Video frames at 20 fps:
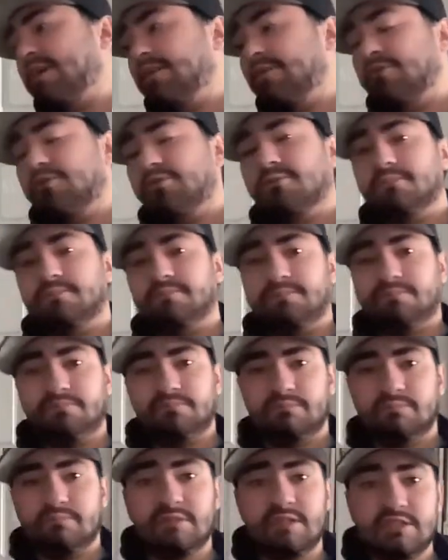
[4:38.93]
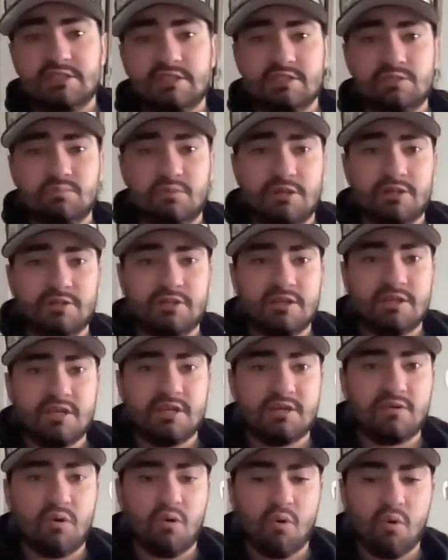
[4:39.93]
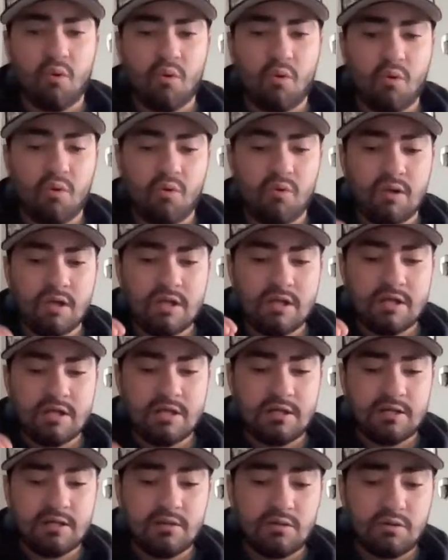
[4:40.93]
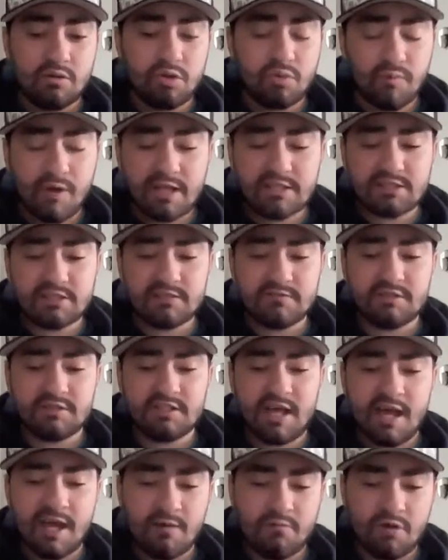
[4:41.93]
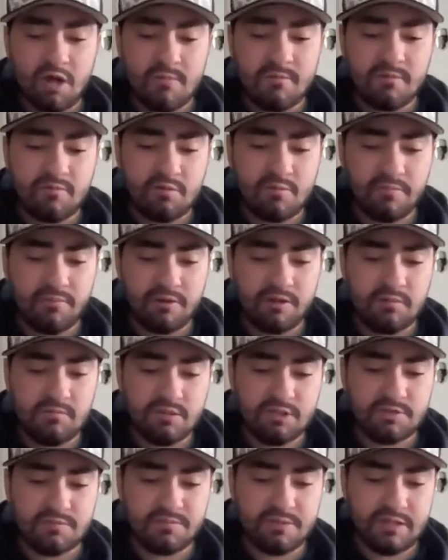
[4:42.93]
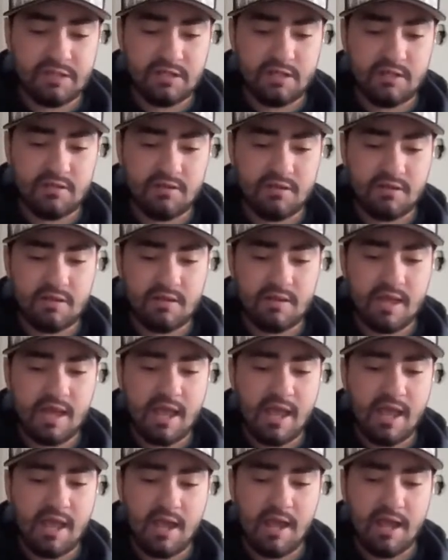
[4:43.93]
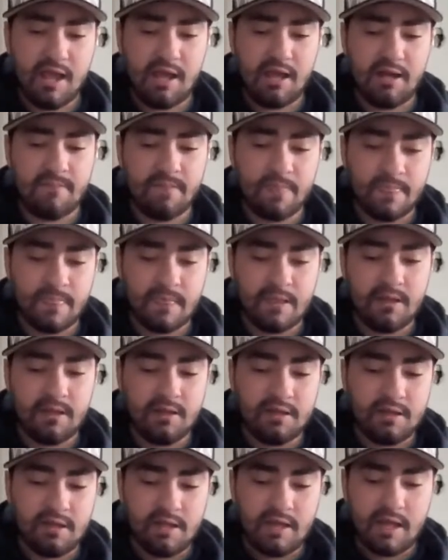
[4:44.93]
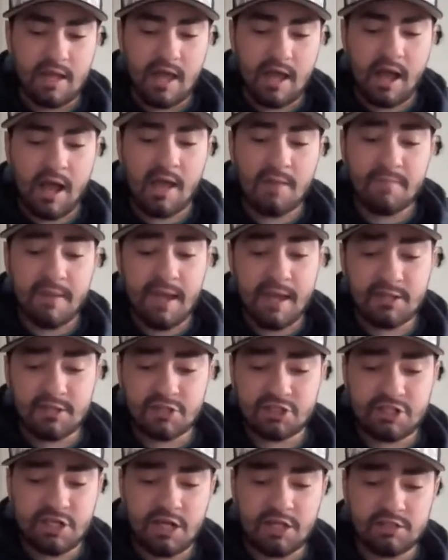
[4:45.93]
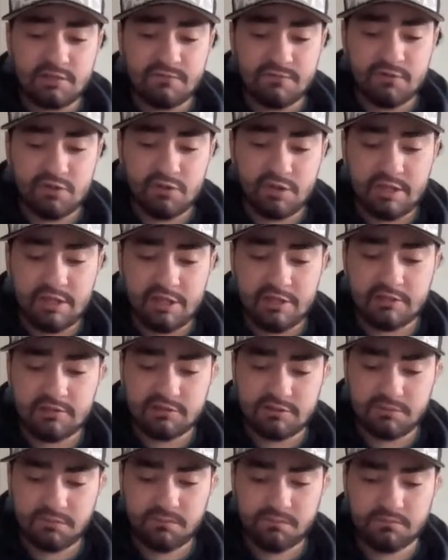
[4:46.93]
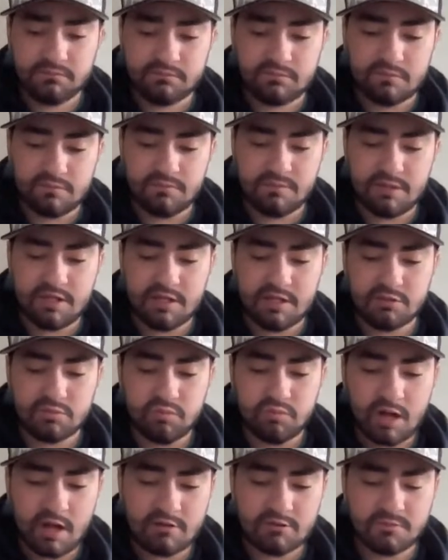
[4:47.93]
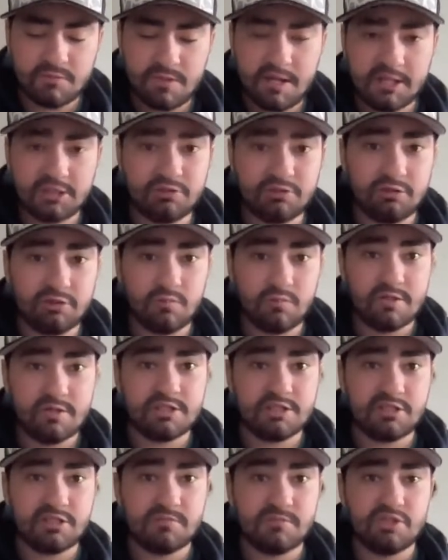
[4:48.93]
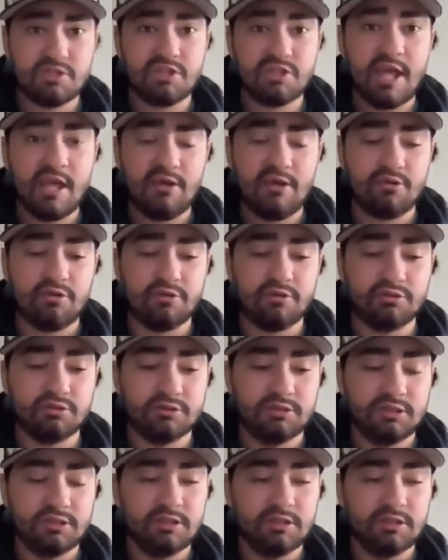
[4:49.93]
here, this is where the rest of the diorama will pretty much be. And I may have to change a few things, because what I was picturing was some stairs